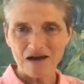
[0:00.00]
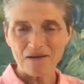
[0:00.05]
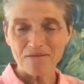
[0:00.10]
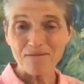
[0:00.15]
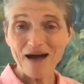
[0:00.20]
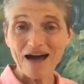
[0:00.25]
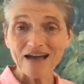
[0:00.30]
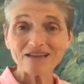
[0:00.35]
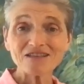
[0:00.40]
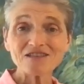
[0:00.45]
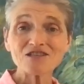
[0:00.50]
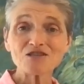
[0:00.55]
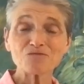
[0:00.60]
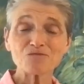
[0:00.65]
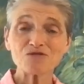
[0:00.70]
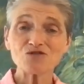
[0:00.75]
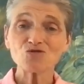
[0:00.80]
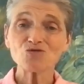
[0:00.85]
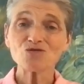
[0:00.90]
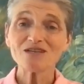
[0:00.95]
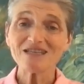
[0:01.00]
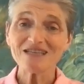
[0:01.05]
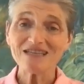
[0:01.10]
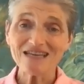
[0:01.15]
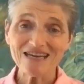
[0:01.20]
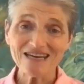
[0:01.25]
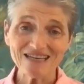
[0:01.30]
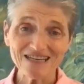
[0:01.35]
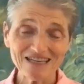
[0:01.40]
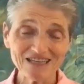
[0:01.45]
A balance between
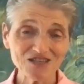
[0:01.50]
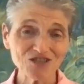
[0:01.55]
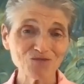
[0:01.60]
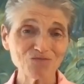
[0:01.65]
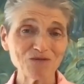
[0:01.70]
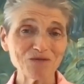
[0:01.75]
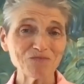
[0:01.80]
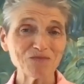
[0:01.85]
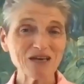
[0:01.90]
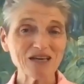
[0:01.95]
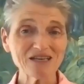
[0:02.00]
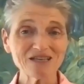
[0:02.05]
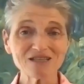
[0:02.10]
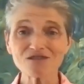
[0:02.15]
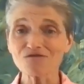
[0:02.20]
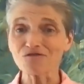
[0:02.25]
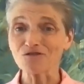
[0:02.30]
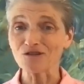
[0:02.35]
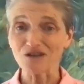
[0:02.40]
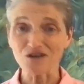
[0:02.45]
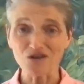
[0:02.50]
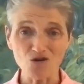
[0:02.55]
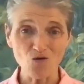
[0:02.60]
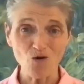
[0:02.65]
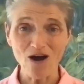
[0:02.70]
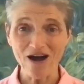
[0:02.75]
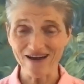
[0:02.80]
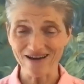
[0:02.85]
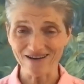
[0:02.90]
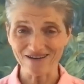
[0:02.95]
needing to be peaceful and
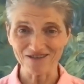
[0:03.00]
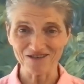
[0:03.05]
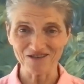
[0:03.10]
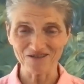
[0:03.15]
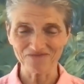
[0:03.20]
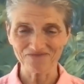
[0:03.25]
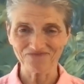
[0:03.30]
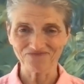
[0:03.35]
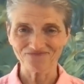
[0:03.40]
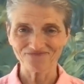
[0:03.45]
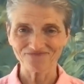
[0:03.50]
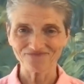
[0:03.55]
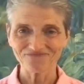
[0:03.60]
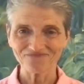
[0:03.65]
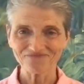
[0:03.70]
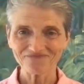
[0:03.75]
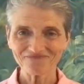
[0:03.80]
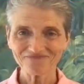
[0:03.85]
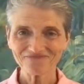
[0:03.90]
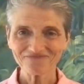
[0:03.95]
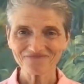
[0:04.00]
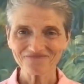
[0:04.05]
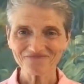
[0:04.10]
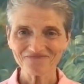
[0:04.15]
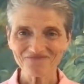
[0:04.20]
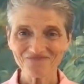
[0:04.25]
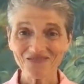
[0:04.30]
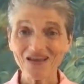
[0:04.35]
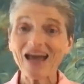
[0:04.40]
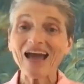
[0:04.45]
quiet
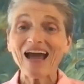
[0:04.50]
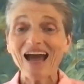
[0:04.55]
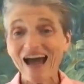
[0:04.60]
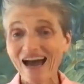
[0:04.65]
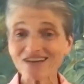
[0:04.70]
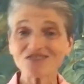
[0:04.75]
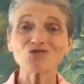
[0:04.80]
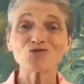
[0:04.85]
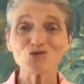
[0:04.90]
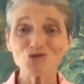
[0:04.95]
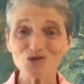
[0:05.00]
and